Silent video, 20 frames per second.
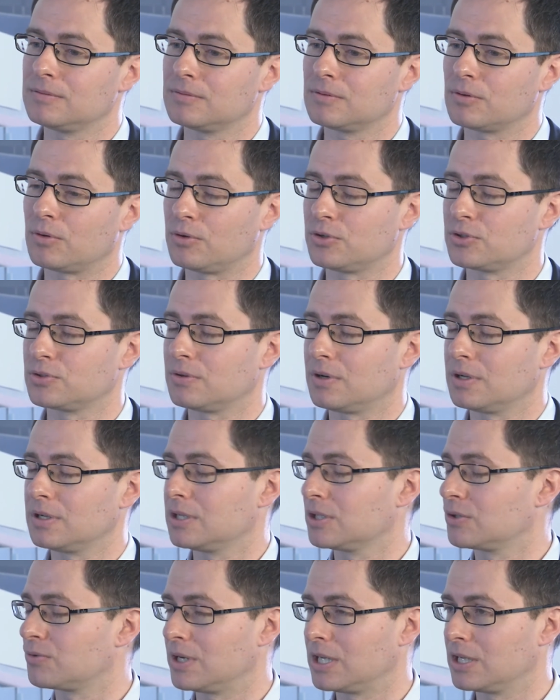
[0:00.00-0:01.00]
also
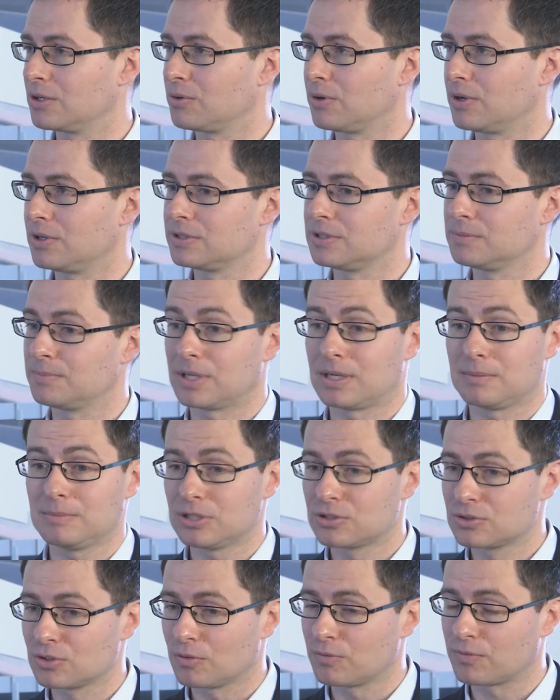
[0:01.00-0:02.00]
on credit quality. But I
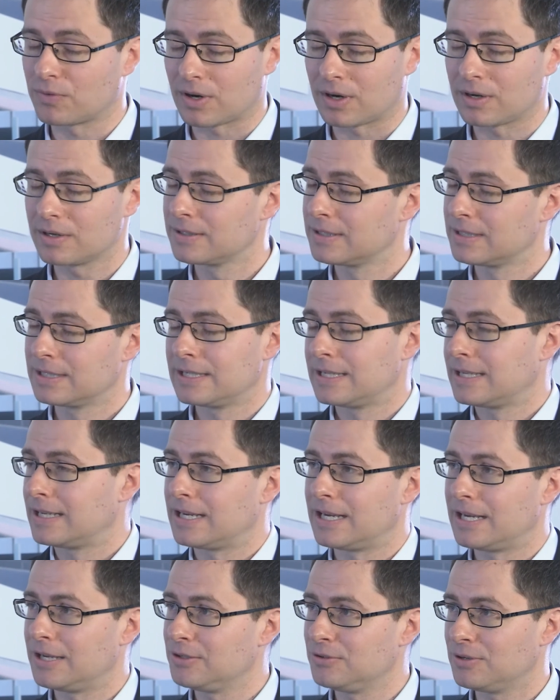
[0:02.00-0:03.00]
mean, so far
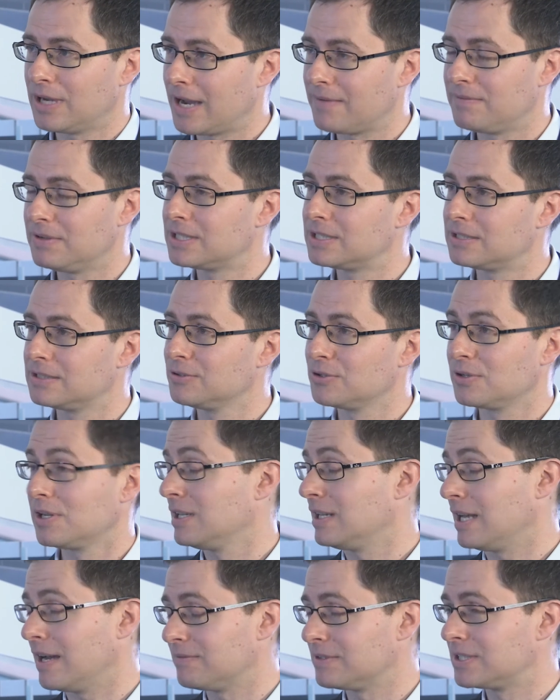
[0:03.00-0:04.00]
you
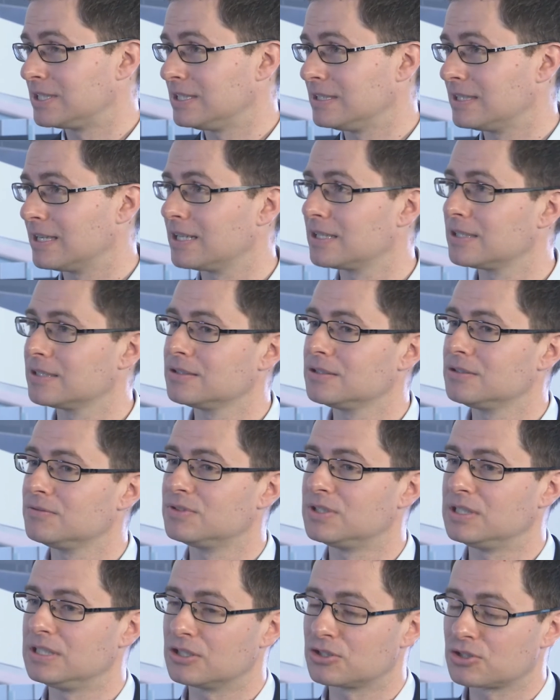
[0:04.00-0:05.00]
clearly haven't seen that.
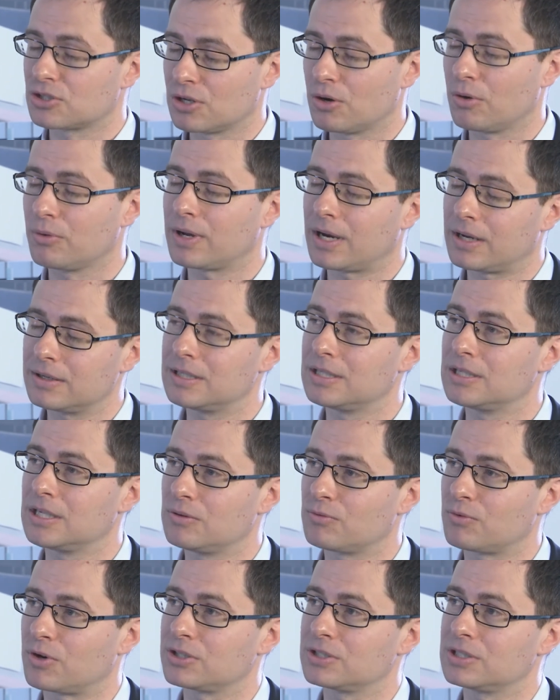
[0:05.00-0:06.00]
You've seen a slowdown
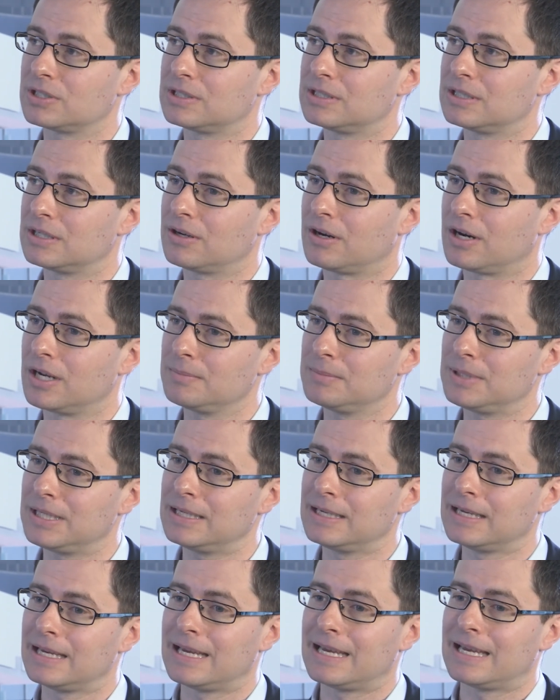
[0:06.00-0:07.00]
in Russian
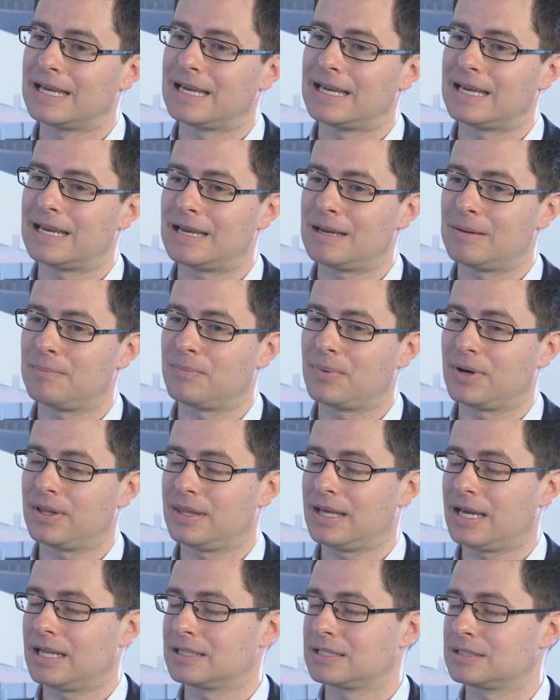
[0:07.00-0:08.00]
economy,
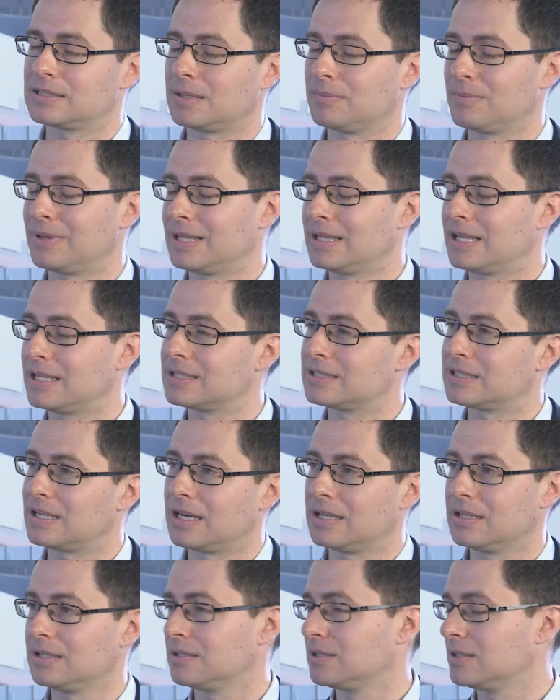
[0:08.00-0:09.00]
but that's something that
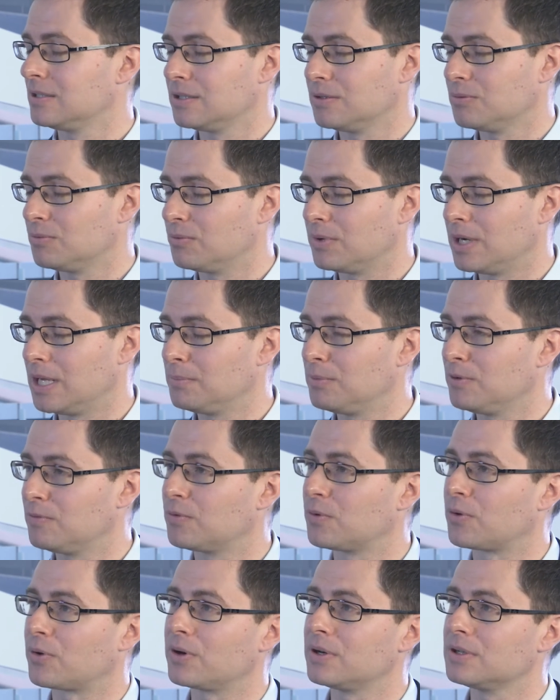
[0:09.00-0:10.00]
started way
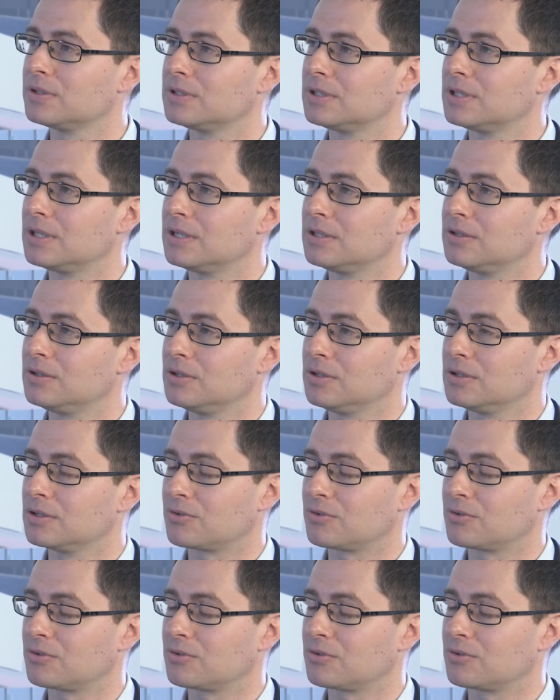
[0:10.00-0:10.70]
before the